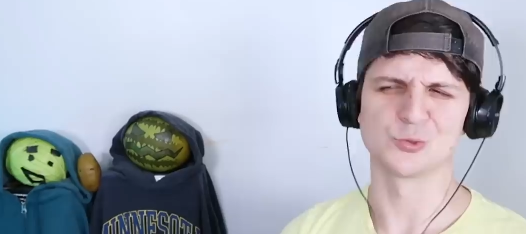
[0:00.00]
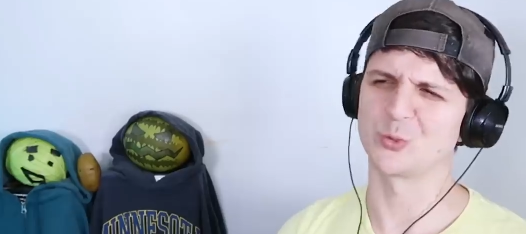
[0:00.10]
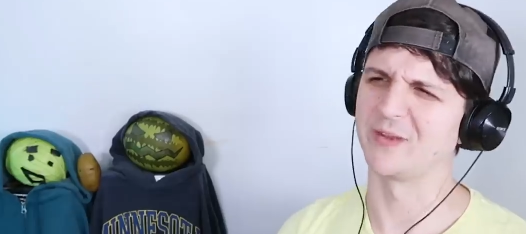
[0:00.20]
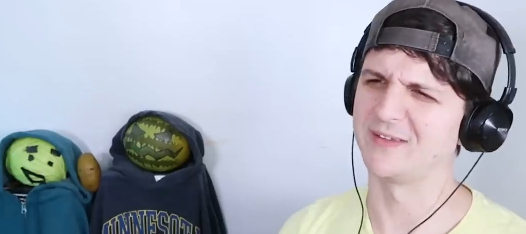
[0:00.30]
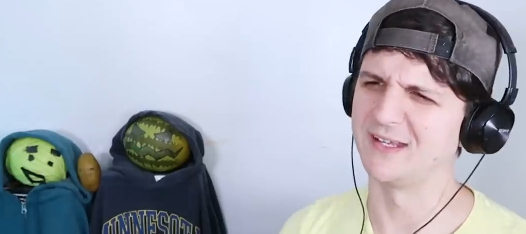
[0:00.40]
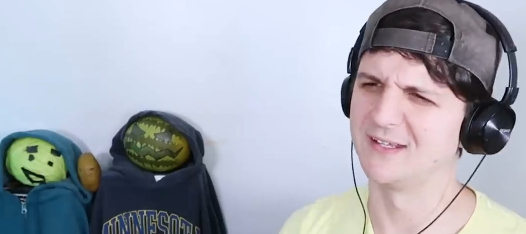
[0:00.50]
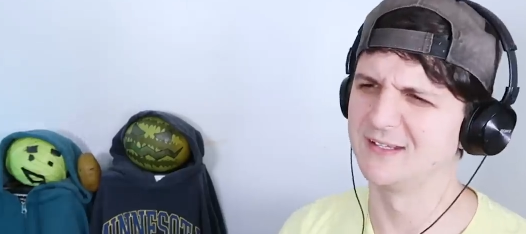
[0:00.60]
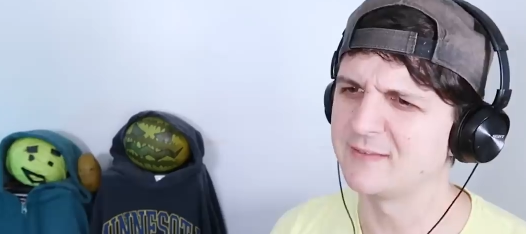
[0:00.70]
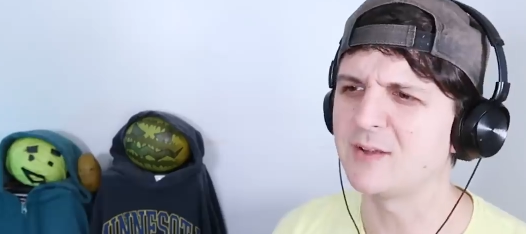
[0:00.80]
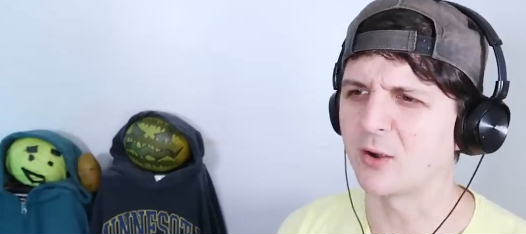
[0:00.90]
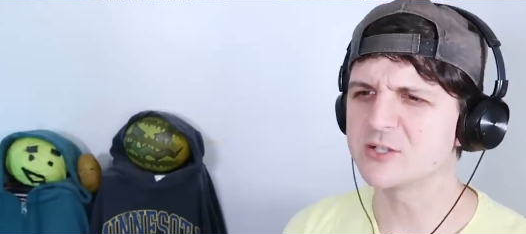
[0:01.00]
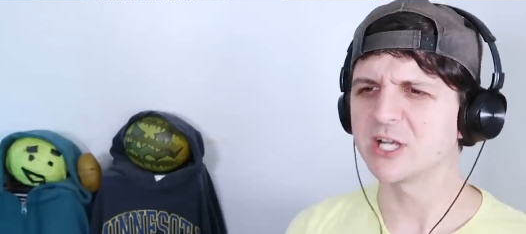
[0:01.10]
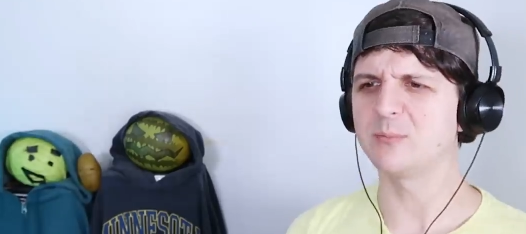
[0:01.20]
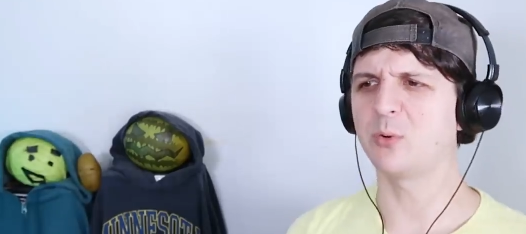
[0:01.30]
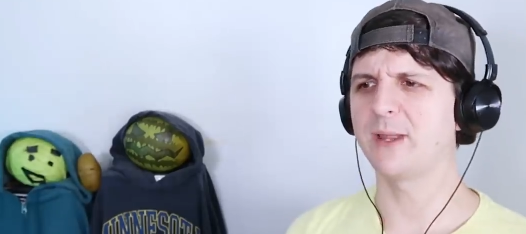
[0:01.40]
Speaker 1: Which one is he? Is he
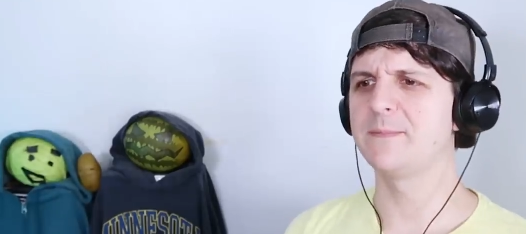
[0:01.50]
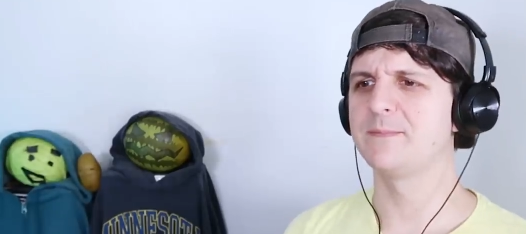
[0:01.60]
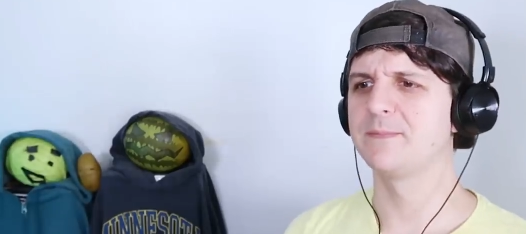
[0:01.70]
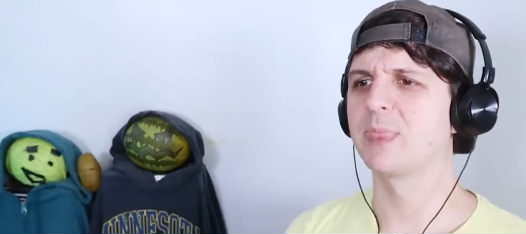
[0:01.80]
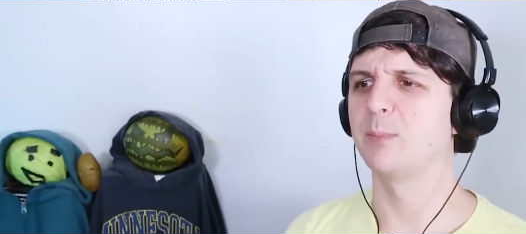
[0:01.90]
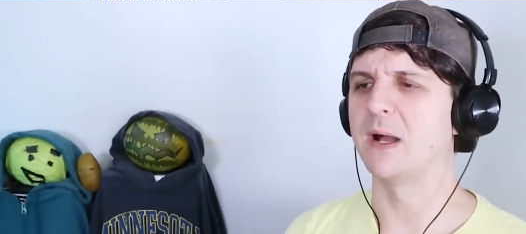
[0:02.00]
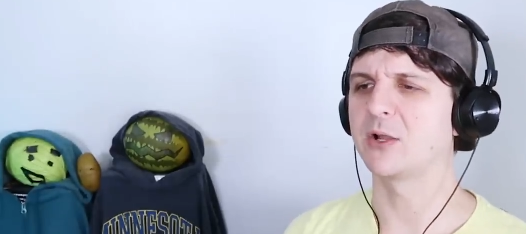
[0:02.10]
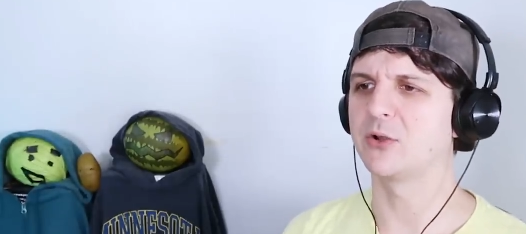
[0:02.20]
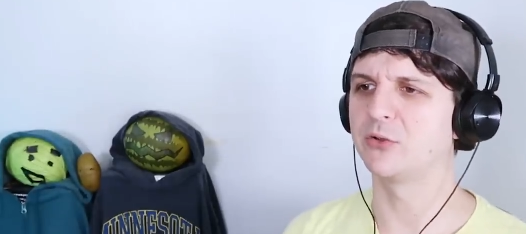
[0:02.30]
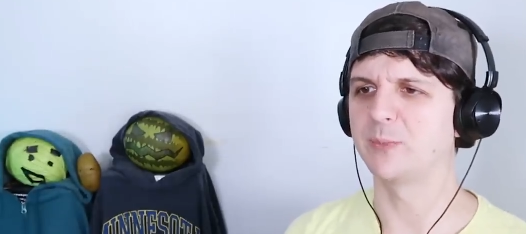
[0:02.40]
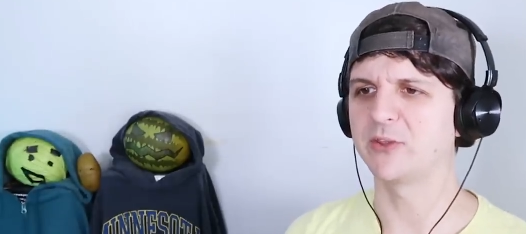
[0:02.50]
orange-haired boy? Bakugo's